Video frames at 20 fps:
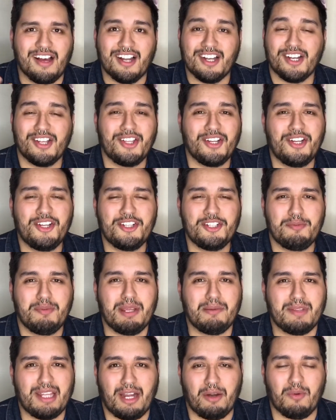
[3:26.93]
Another huge
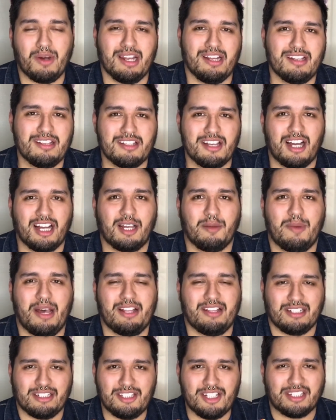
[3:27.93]
meme that I wanted to talk
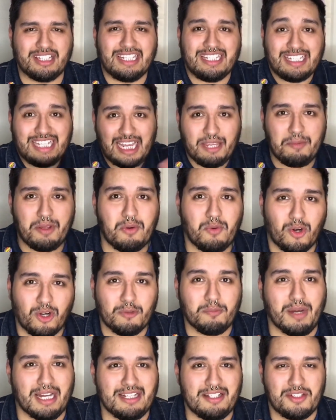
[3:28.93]
about that took the gaming
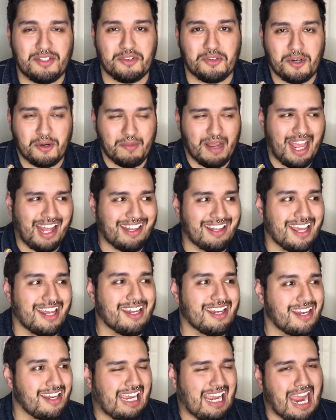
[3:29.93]
world by storm and
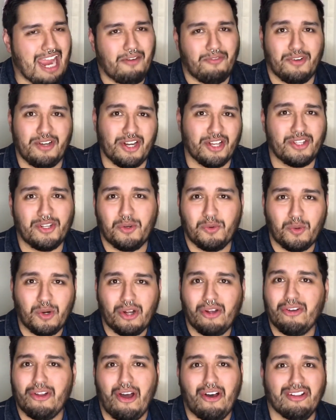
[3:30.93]
then every other
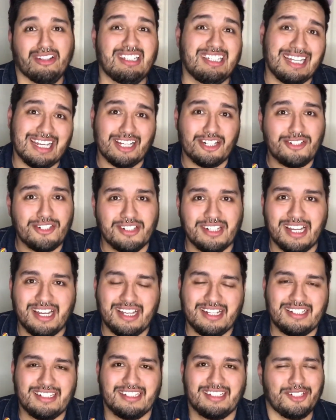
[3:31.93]
world on the
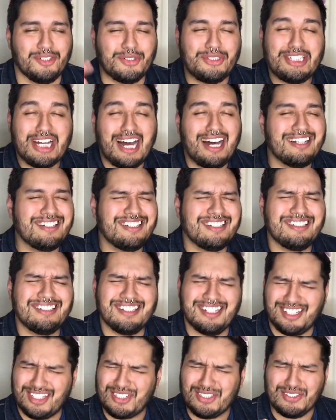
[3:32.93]
internet, Ugandan
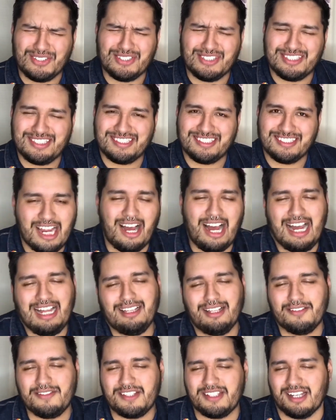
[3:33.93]
Knuckles. Now, I
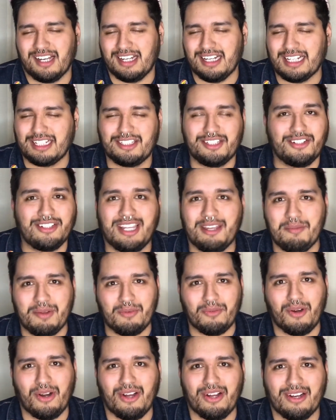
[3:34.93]
love Sonic, don't get me
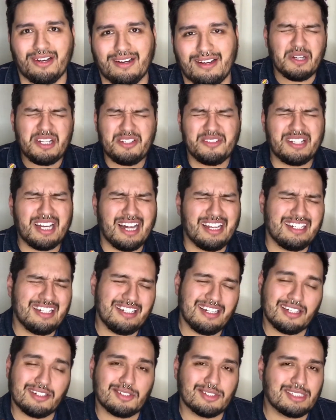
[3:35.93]
wrong. When
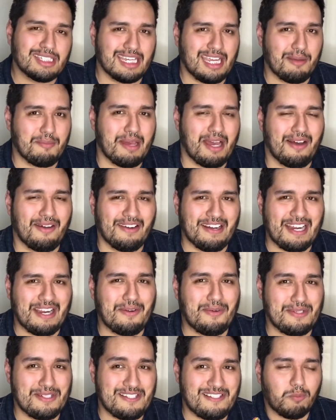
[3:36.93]
Ugandan Knuckles came out,
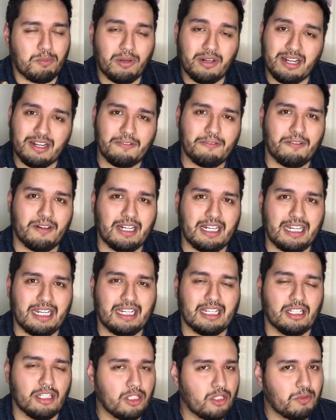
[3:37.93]
it was pretty
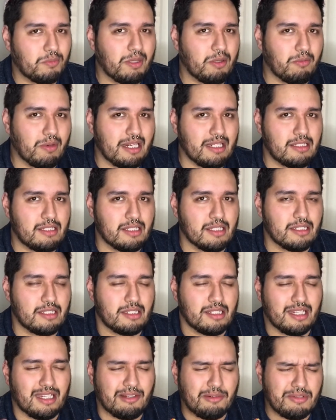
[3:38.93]
funny, a little bit
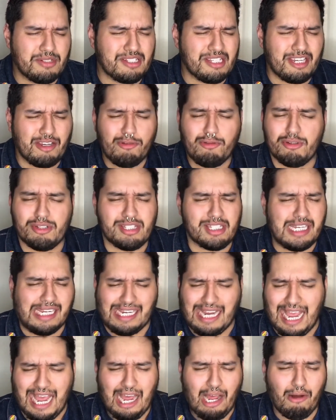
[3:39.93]
racist. It was
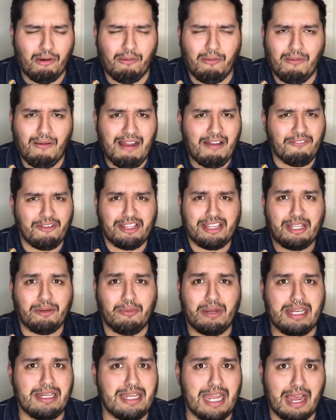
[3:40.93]
interesting how everything
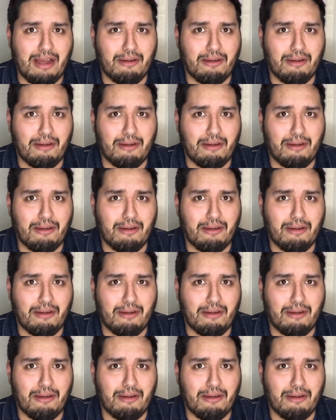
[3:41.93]
went